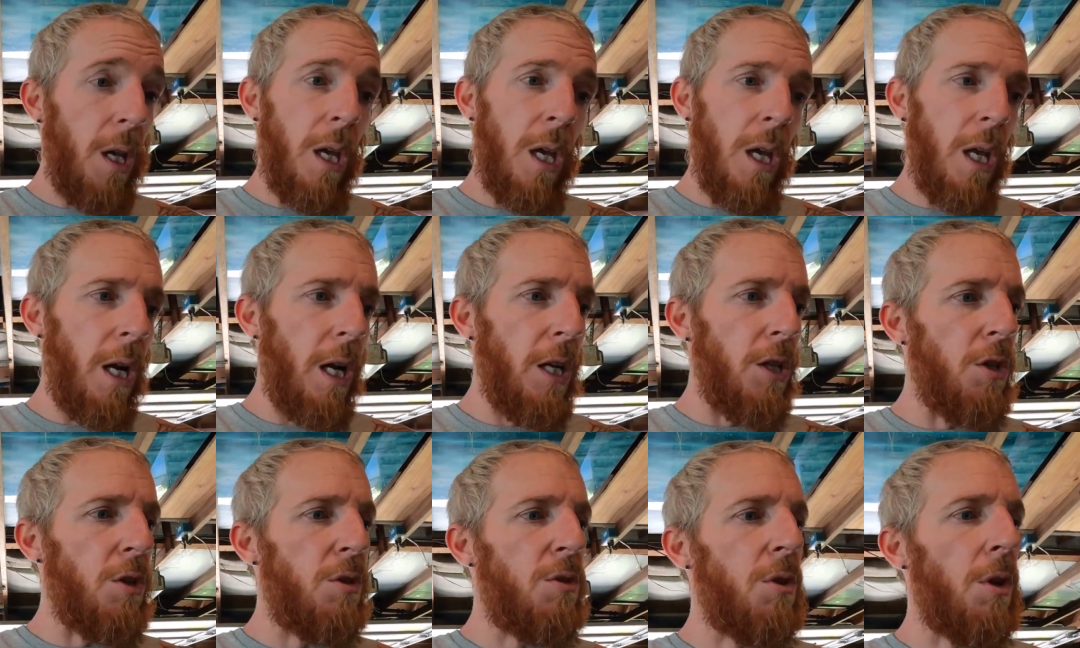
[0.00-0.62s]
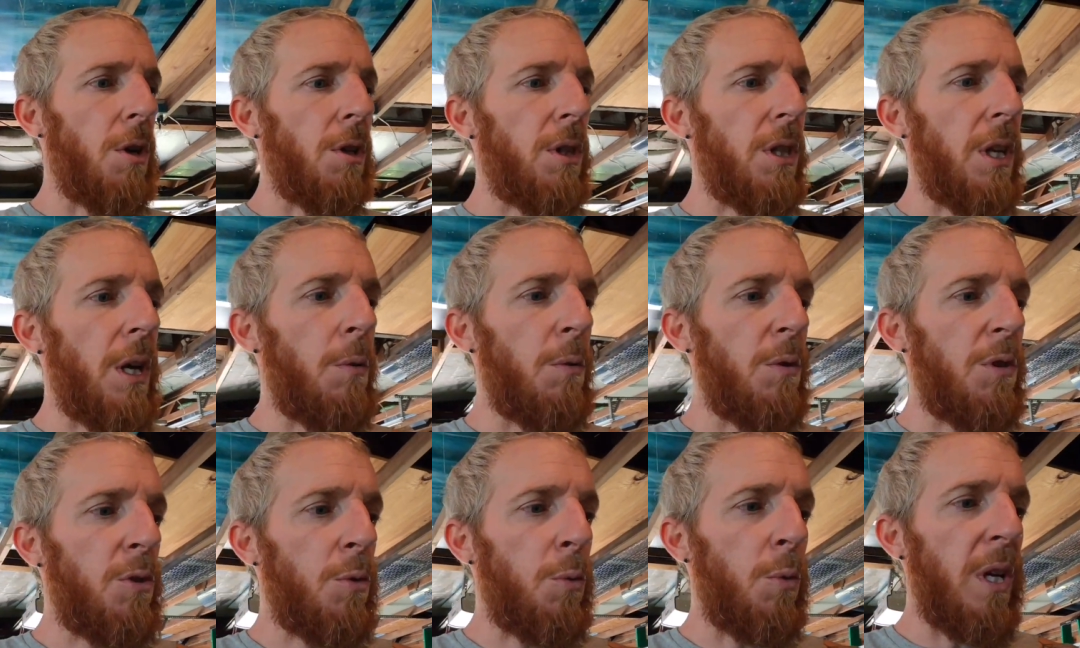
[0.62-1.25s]
And I just thought that
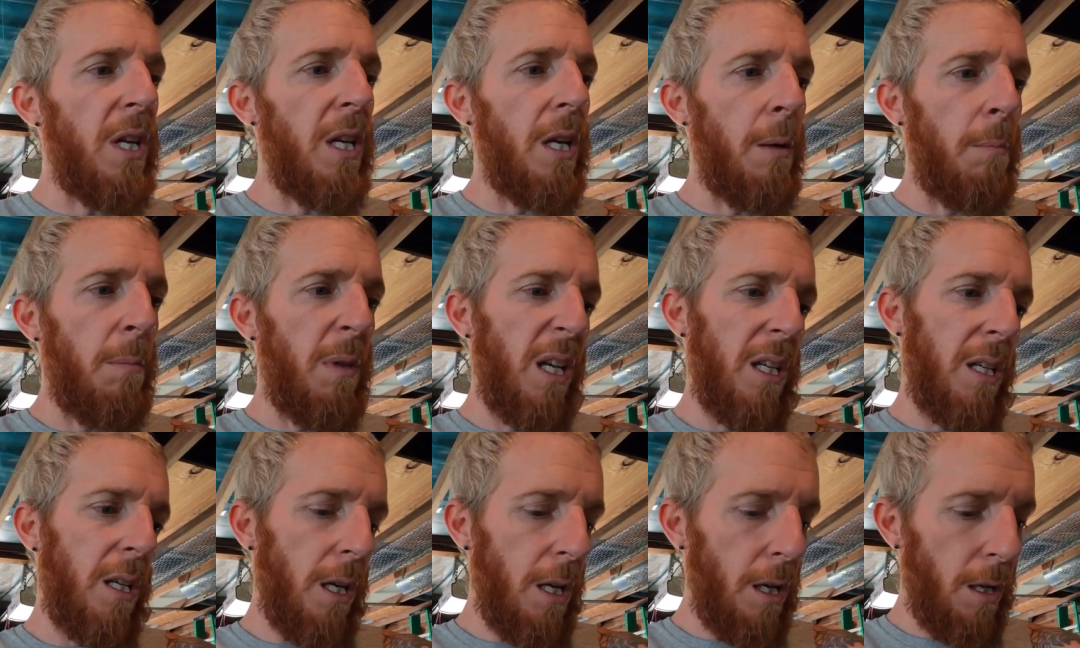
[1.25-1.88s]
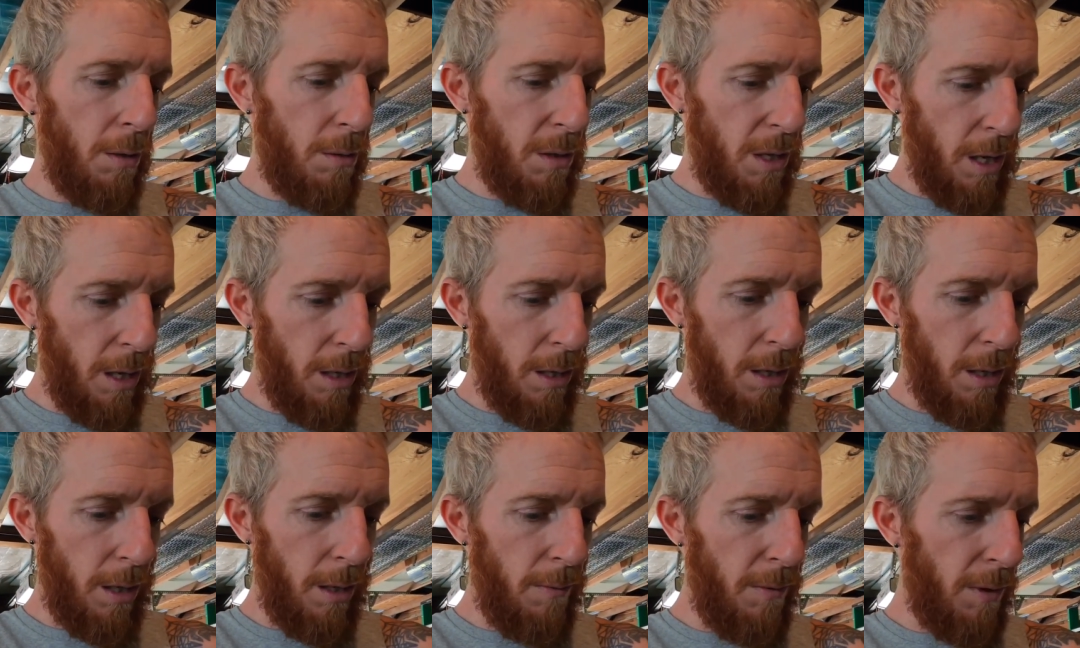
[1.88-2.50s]
was sweet, and I'm like, yeah, I'll
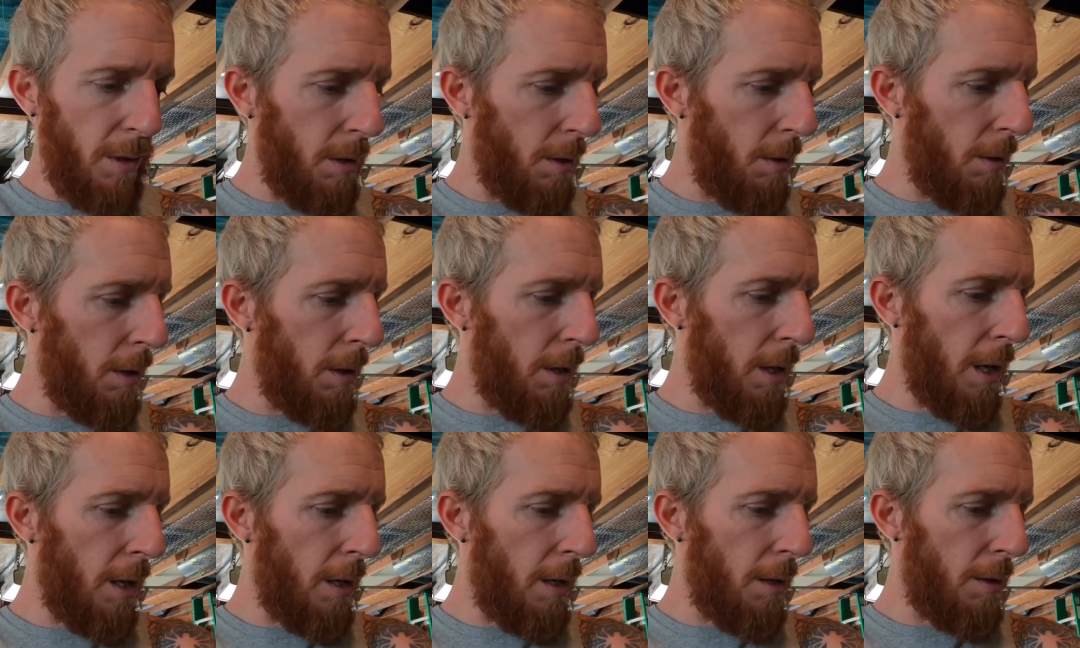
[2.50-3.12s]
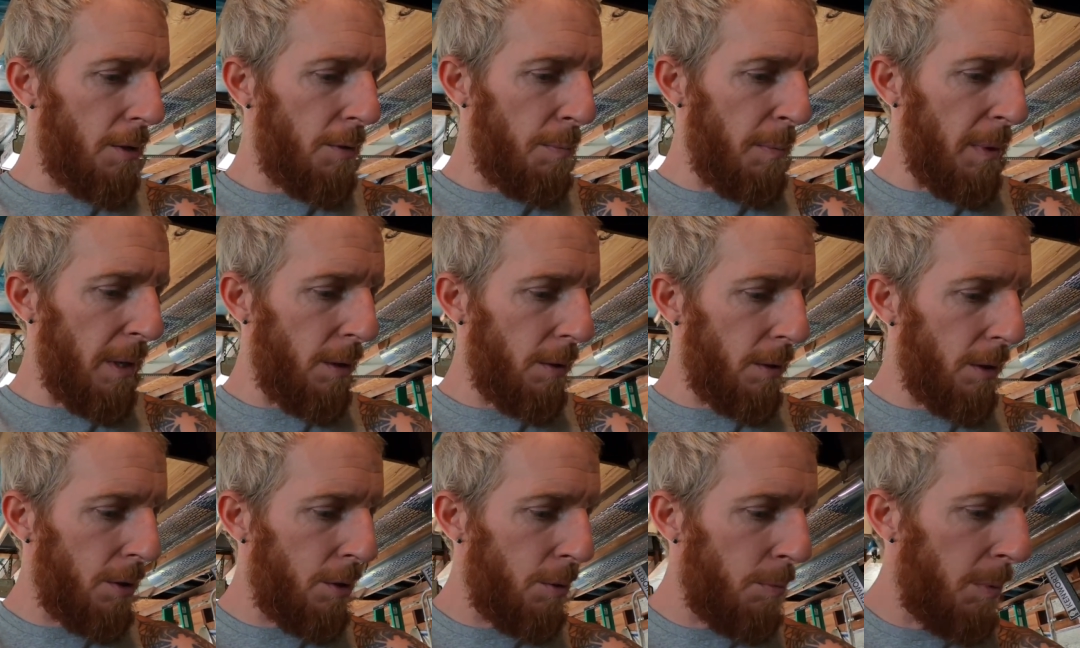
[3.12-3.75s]
take you, even though you kind of
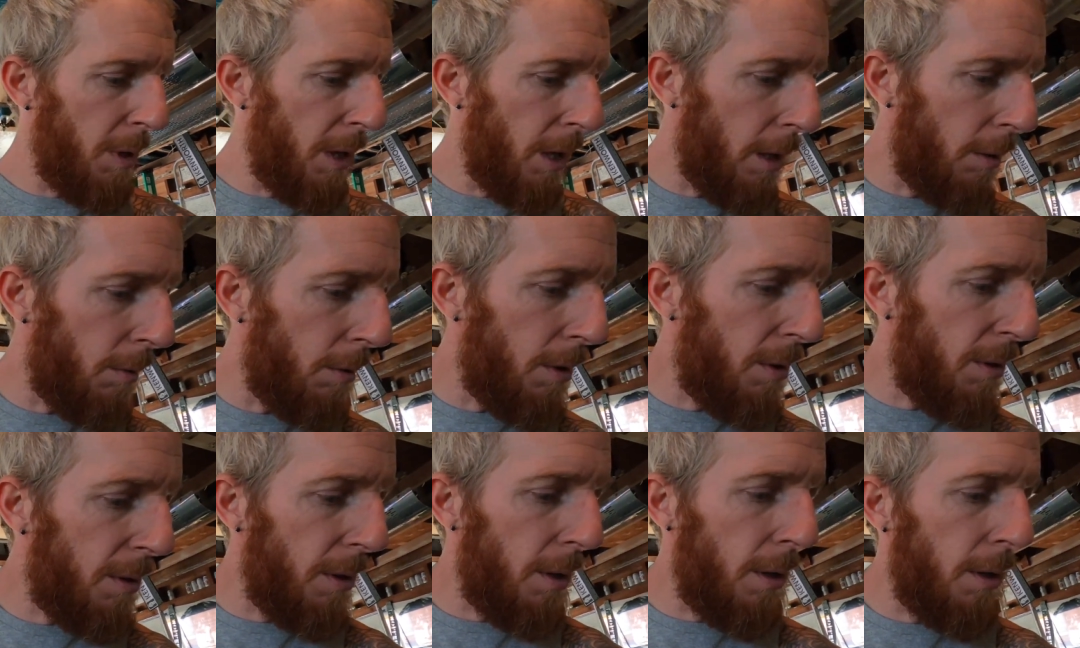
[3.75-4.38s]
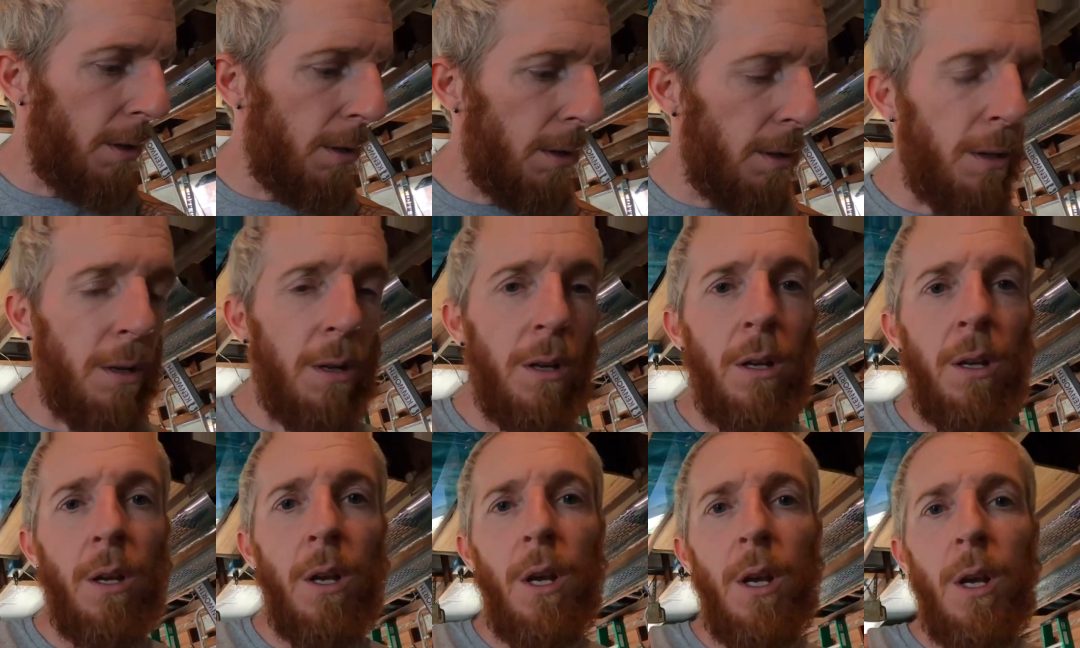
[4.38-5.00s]
smell because you've been out in the sun and
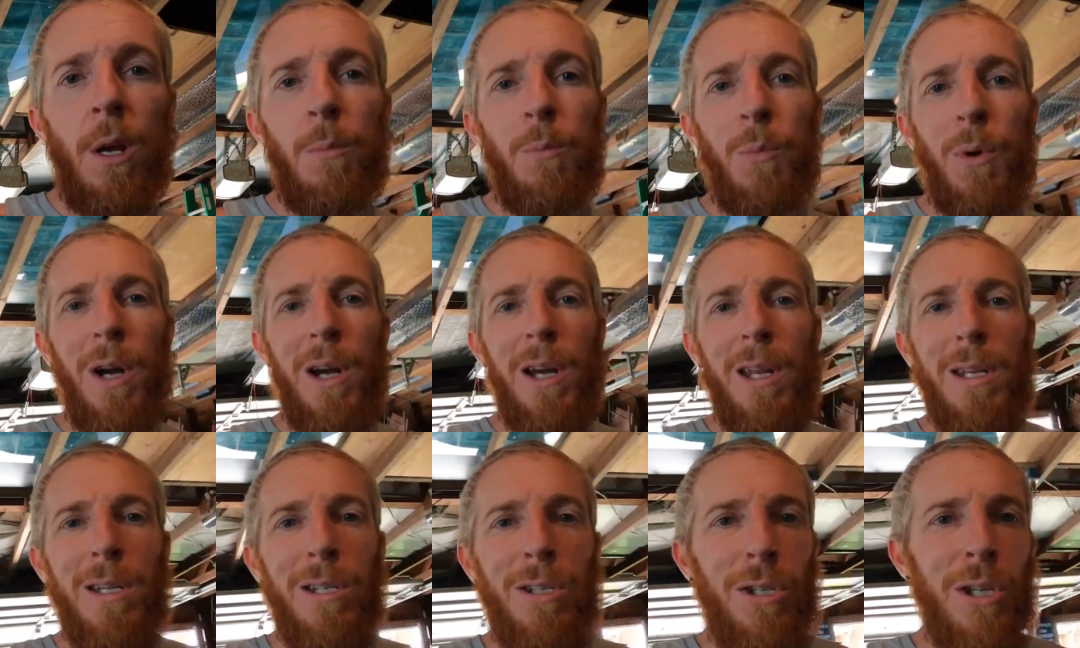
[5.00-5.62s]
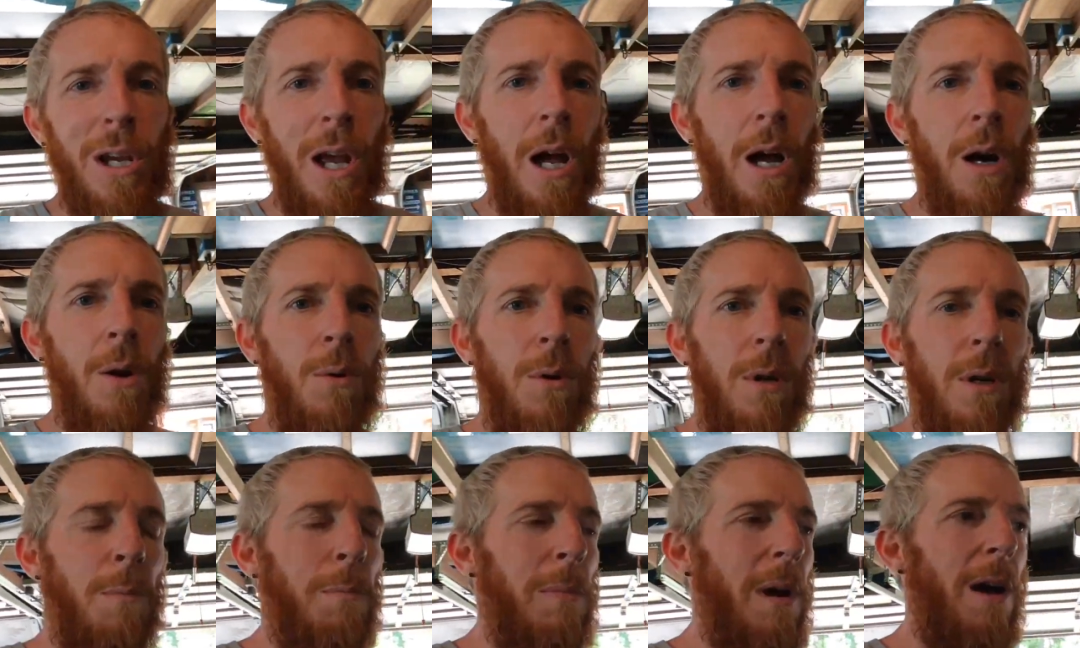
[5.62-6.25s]
probably ain't
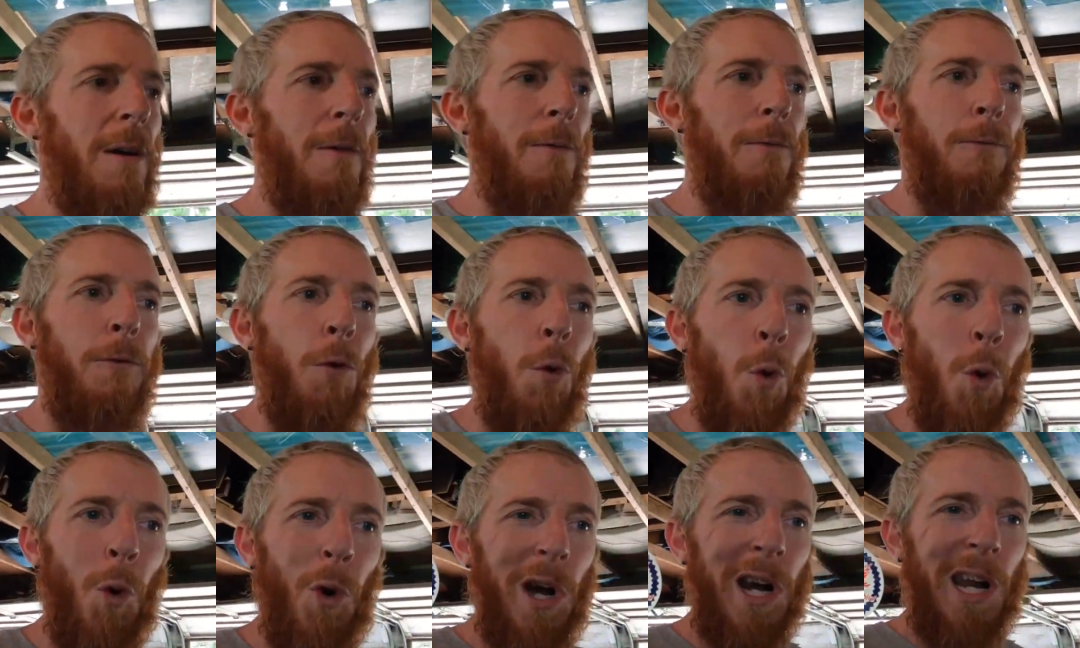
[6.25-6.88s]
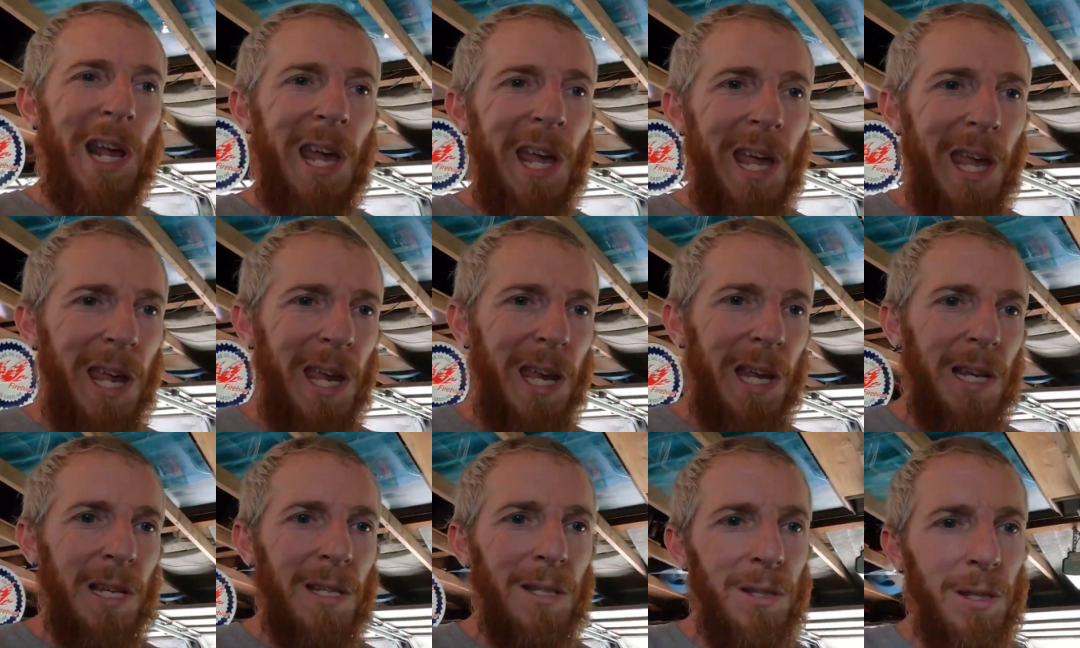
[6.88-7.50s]
showered in about 4
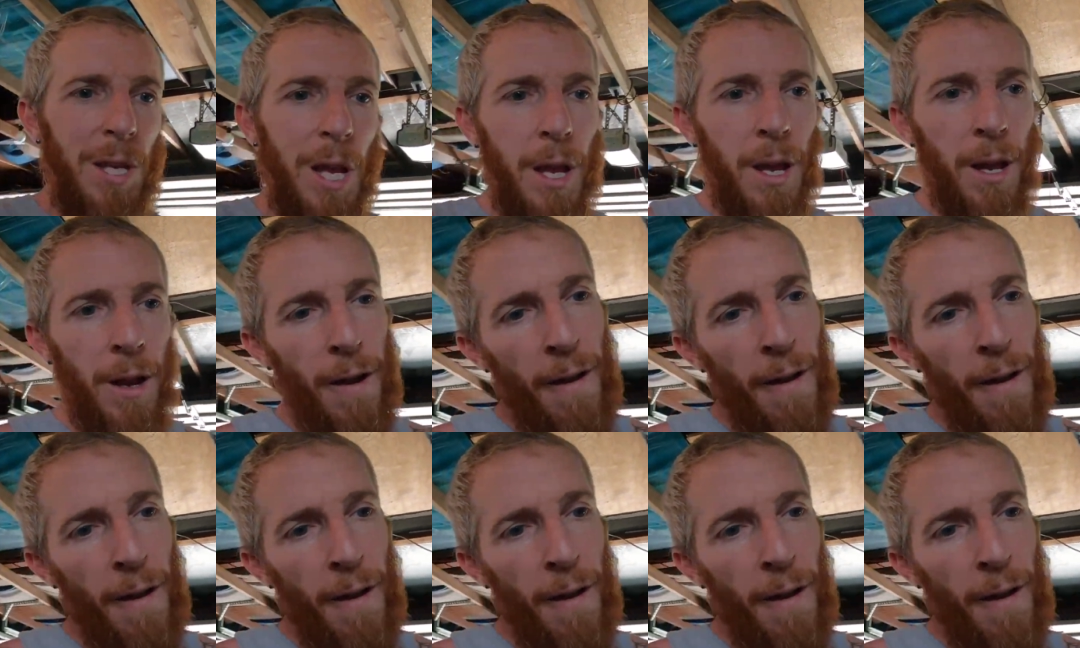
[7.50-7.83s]
days.